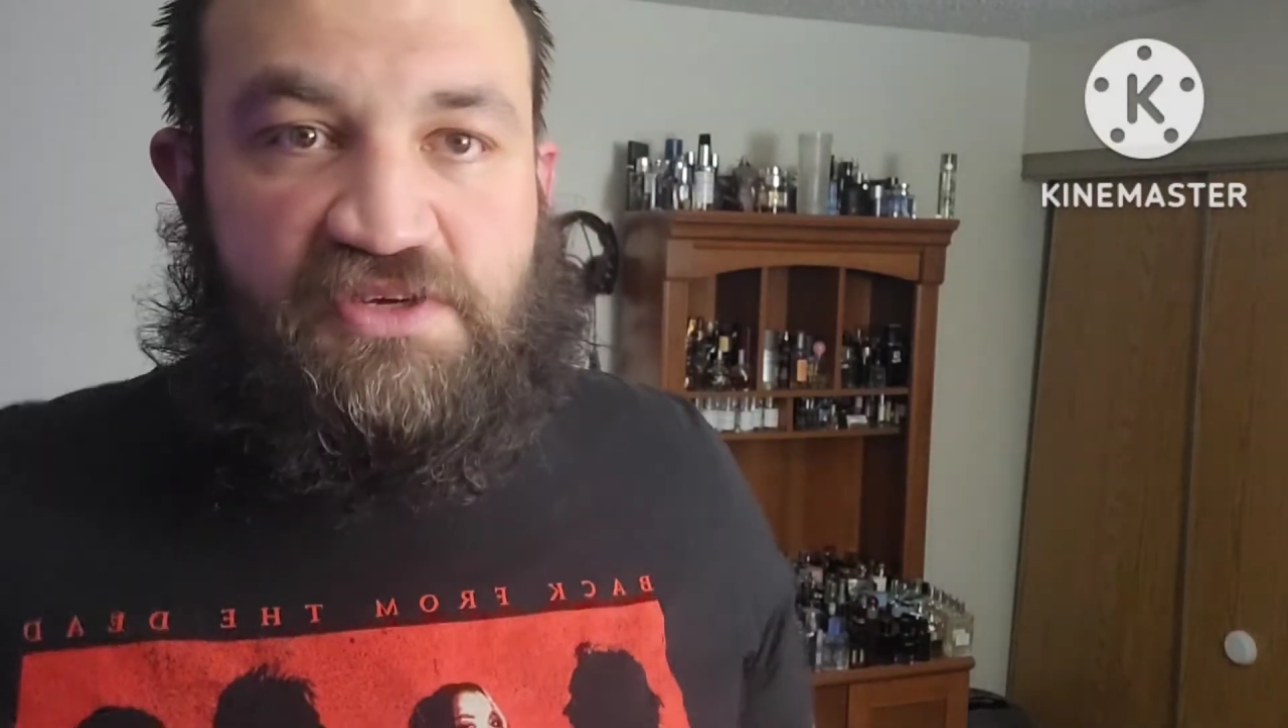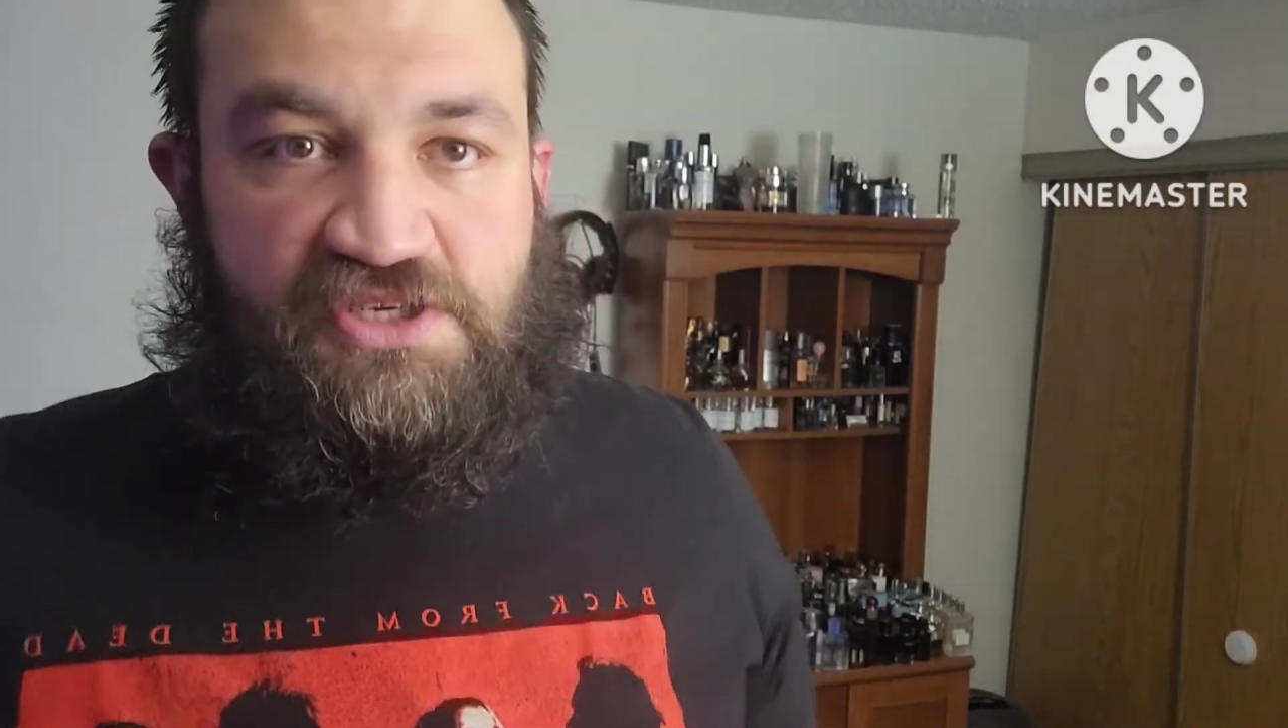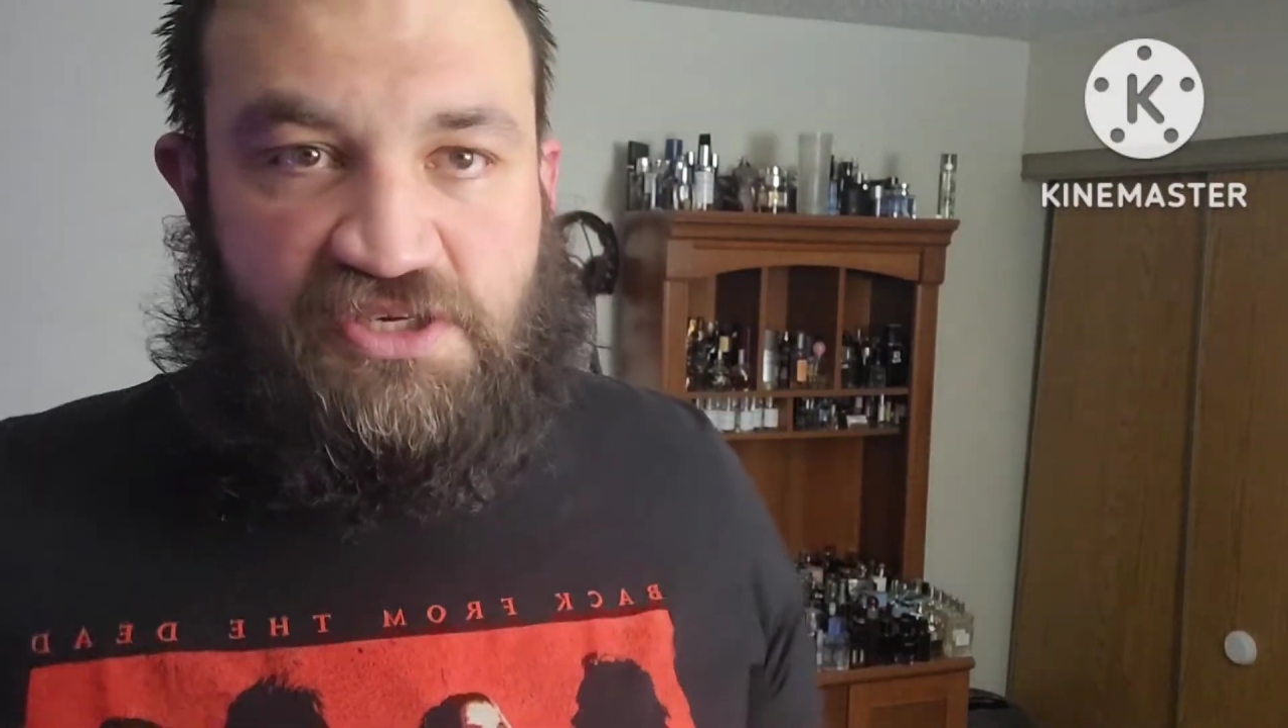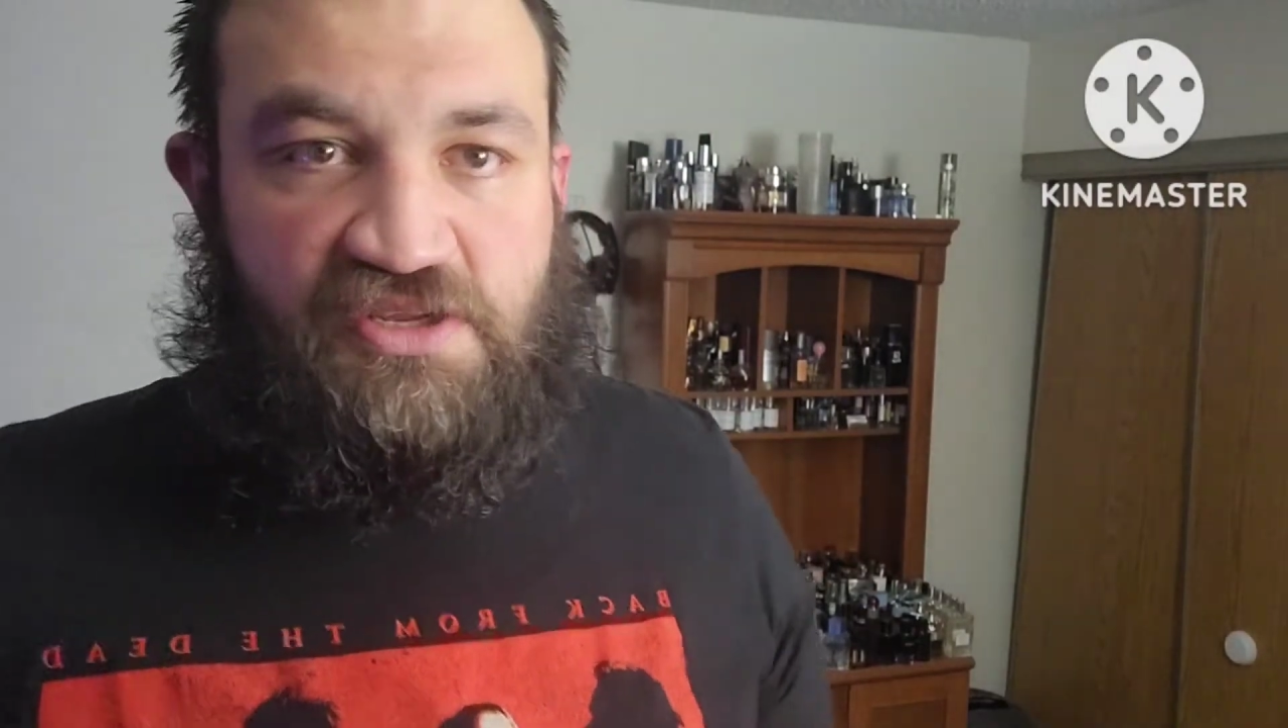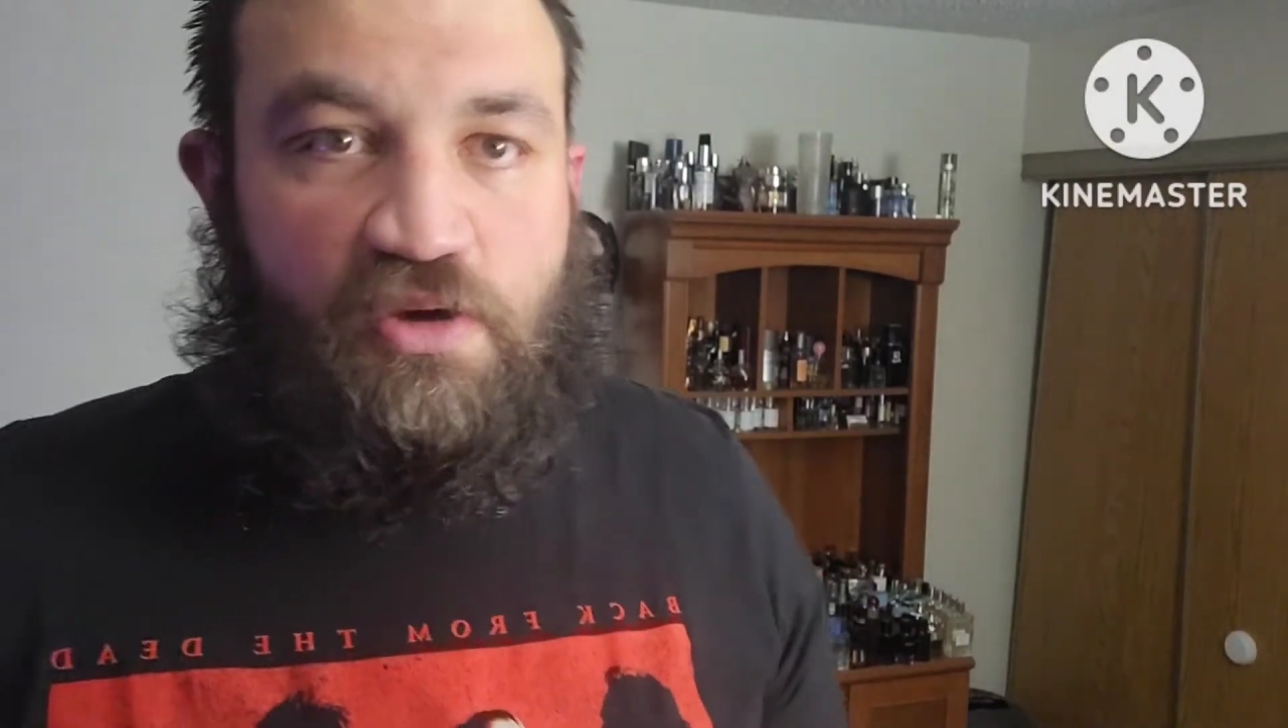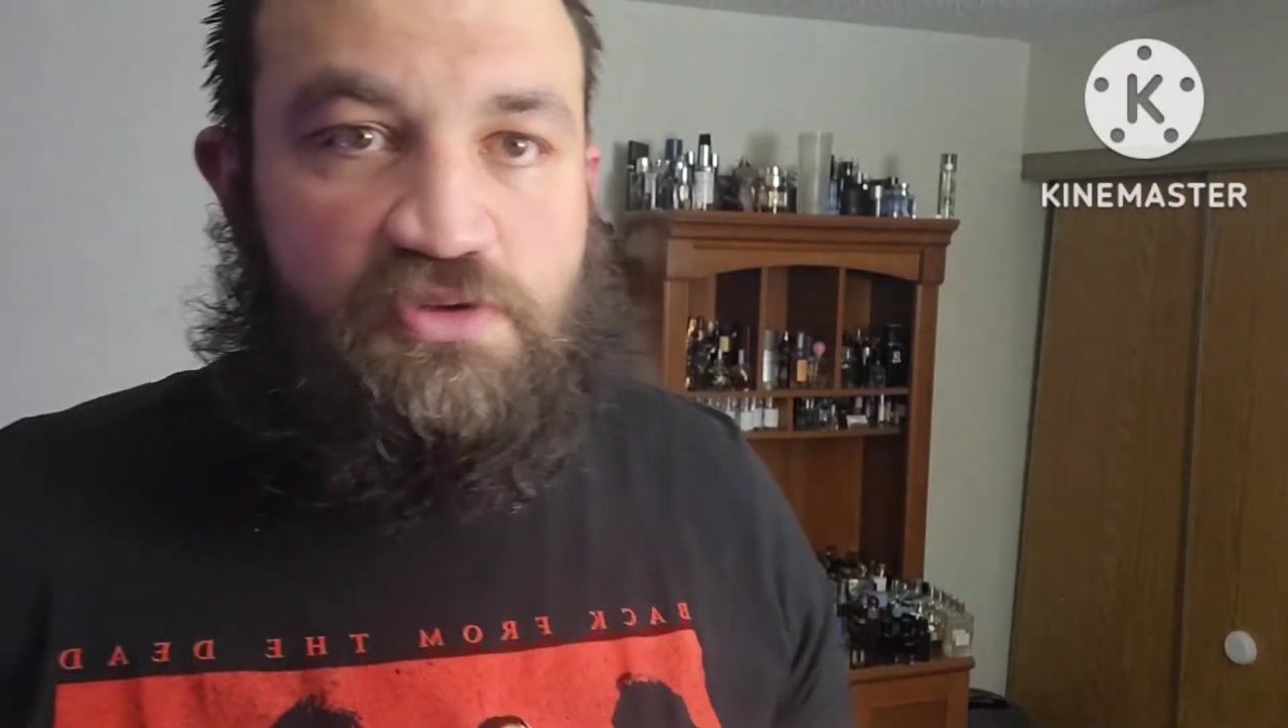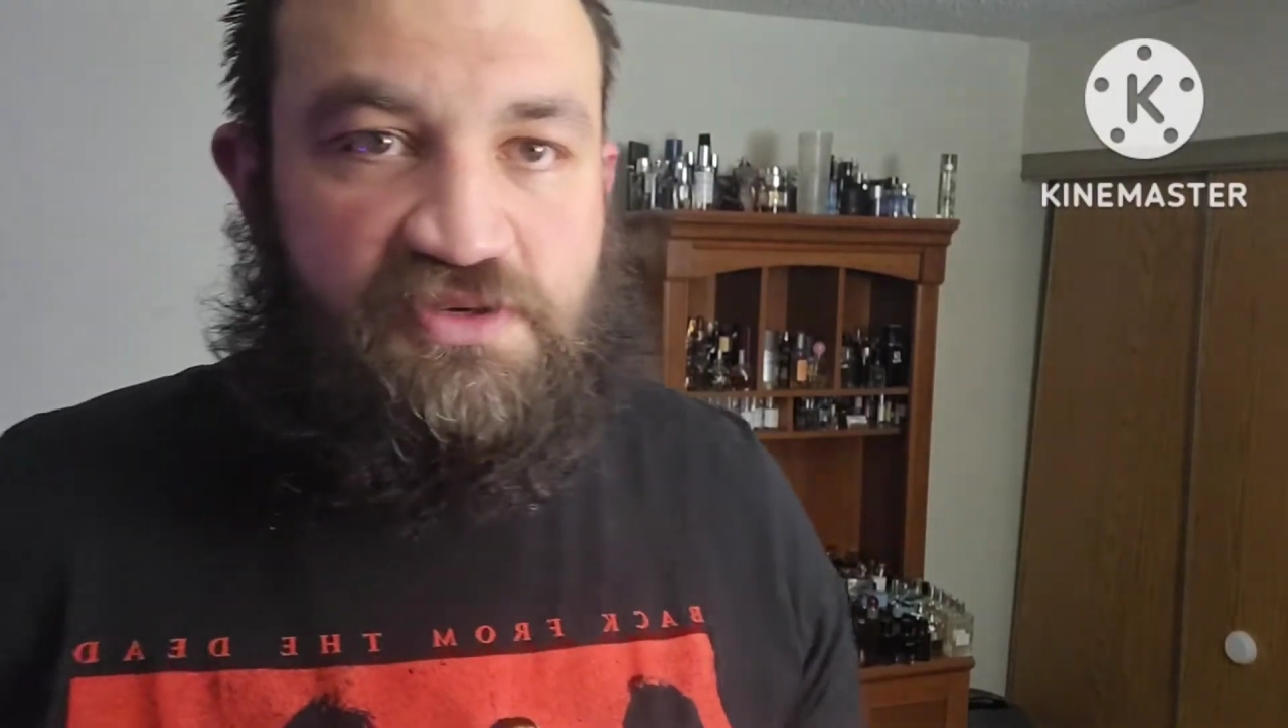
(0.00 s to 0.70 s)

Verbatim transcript: should hold